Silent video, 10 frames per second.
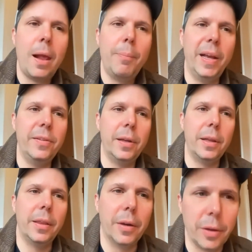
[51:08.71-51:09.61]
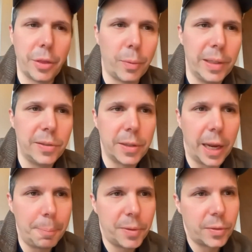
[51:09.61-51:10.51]
Basically, there are 3
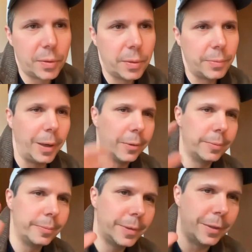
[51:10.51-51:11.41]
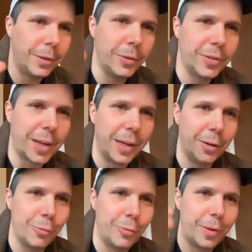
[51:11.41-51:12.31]
steps. Well, Deleuze kind
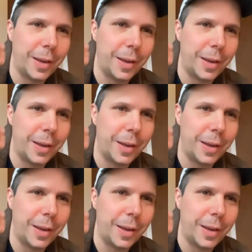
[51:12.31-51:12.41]
of